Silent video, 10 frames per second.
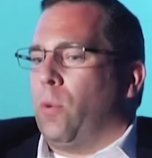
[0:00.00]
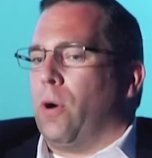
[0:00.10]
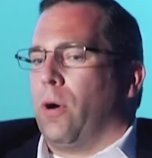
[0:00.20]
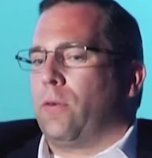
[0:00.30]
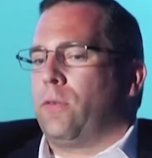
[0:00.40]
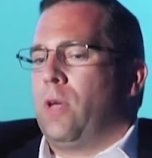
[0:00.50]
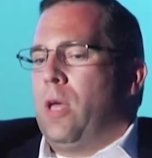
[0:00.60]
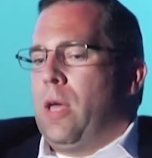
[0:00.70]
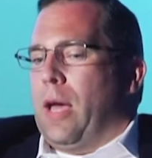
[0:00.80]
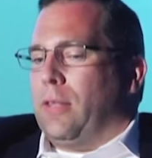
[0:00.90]
works.
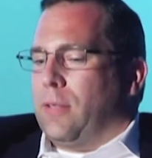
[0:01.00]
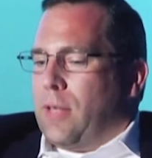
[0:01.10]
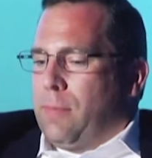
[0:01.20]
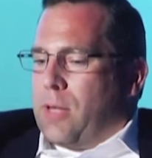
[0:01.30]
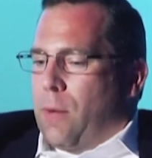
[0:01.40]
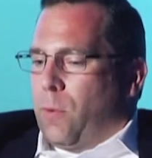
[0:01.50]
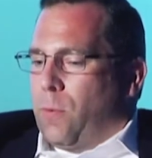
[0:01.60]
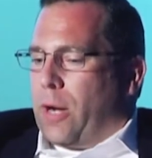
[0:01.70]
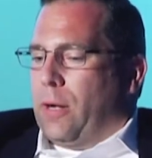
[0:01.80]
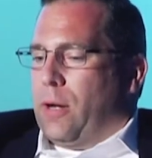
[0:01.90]
At the same time, we
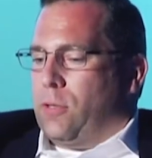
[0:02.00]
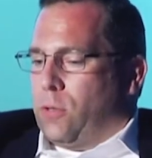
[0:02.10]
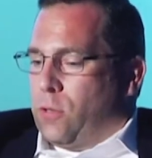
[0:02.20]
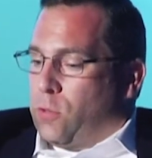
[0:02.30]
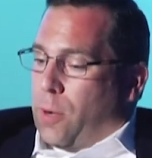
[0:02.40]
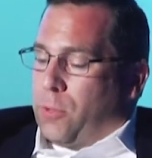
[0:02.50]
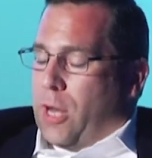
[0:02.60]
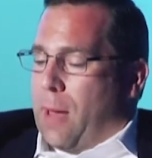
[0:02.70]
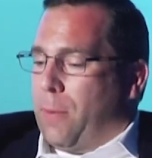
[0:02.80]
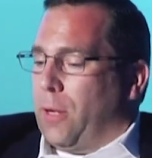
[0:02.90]
recognize there's disruption
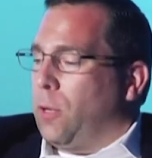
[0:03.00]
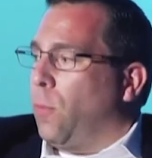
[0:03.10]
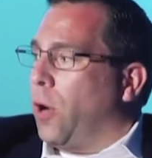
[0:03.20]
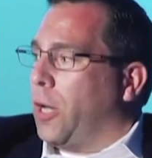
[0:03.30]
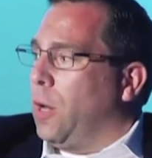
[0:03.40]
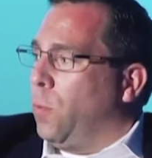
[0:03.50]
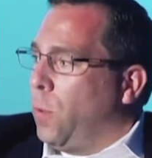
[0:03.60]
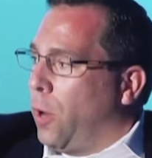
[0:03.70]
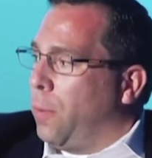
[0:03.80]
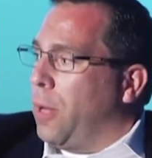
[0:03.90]
happening in the market, and
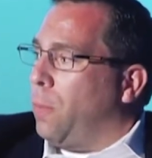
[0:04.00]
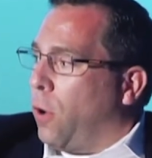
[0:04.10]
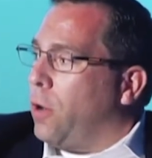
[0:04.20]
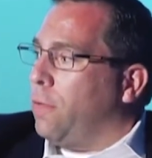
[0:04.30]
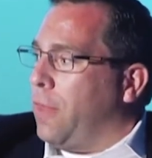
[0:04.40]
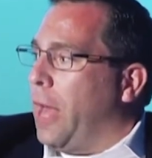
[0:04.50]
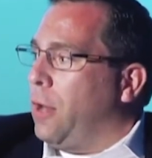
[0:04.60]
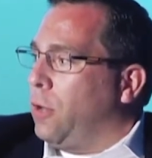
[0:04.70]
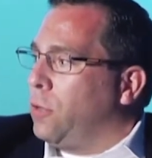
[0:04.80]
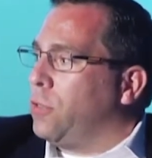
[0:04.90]
we want to be a part of that
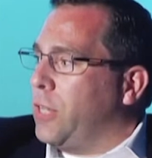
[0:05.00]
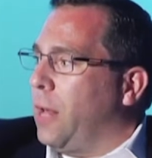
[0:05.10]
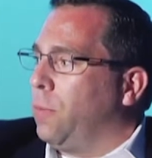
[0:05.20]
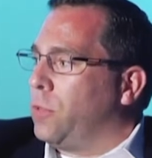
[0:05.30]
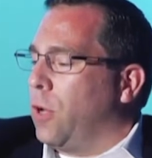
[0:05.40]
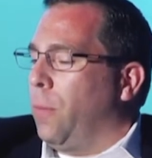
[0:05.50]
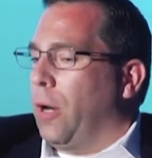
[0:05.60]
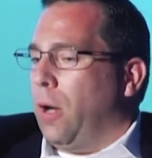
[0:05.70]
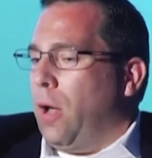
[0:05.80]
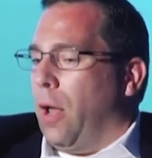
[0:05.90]
and understand what's
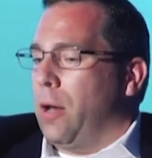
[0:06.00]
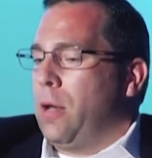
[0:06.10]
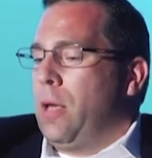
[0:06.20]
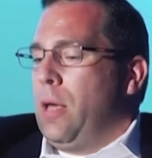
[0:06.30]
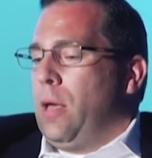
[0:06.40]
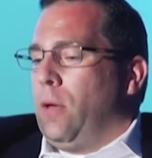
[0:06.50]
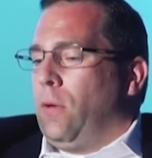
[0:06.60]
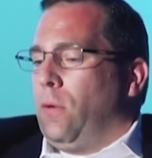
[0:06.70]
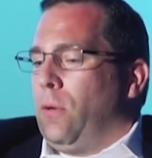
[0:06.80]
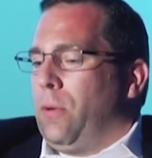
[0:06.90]
going on.
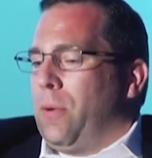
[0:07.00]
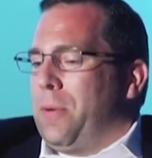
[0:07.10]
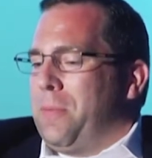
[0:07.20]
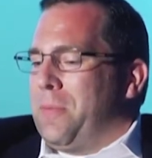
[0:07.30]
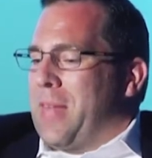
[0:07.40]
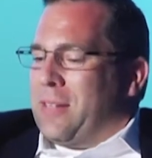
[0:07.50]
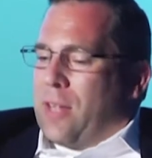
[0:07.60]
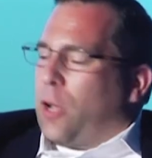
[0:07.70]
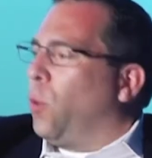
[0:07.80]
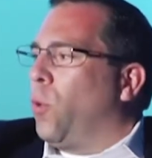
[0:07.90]
That's
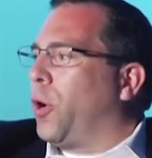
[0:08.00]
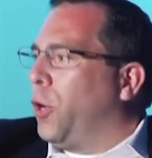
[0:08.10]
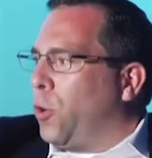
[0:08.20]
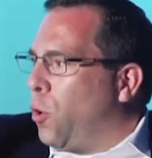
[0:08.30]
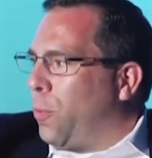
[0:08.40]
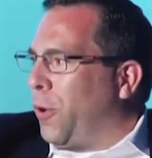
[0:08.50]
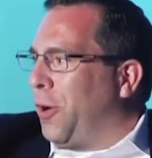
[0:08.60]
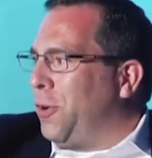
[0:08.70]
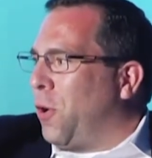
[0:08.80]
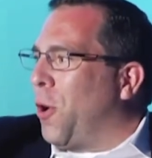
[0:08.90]
not going to work in a
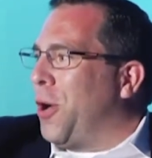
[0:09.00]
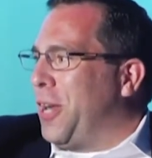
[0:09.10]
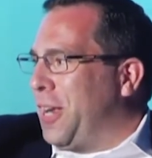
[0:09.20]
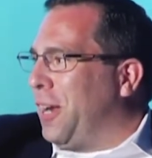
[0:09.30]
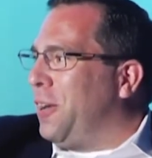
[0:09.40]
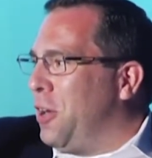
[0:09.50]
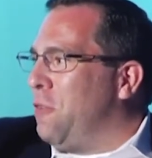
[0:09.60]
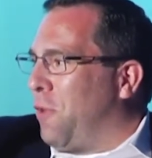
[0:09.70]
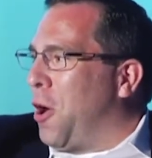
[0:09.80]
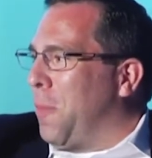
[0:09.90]
corporate R&D
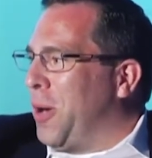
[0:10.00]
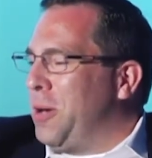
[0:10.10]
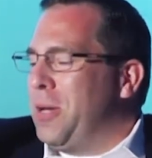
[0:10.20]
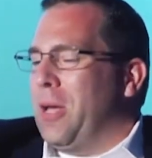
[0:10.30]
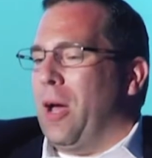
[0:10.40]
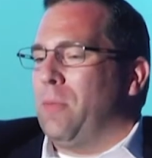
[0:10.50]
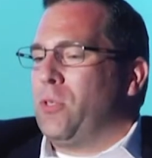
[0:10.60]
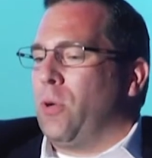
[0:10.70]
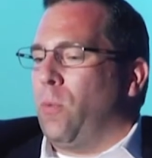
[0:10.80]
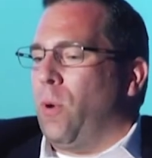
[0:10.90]
environment.
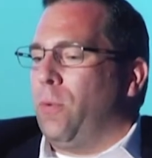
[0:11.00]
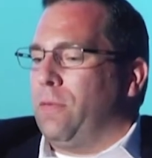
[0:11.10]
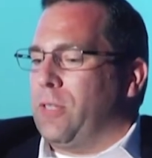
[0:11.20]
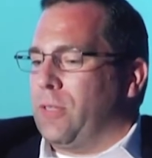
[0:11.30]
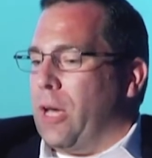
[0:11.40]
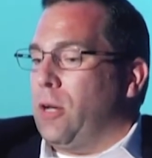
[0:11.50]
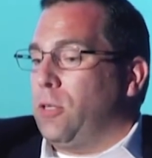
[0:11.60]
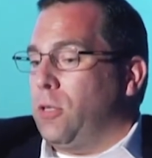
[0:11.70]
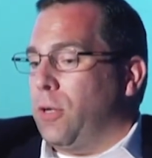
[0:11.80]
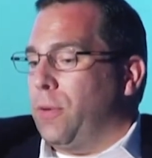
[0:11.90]
So what we've decided
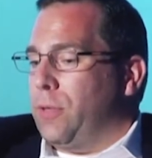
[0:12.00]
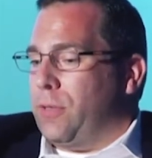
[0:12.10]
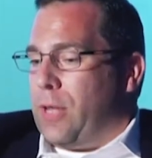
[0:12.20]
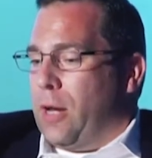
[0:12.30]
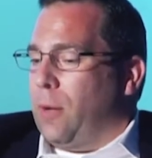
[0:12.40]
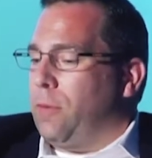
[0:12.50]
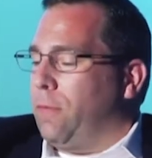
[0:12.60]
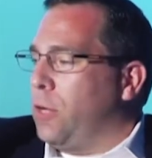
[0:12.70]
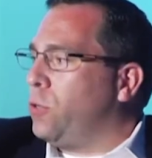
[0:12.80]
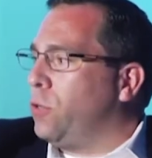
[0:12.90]
to do is stand up a
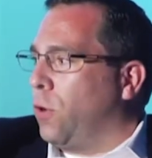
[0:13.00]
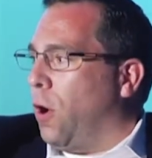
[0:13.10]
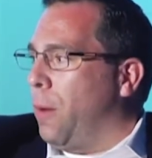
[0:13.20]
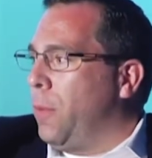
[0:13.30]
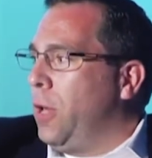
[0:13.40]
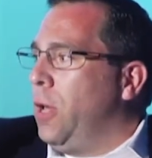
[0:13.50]
ventures arm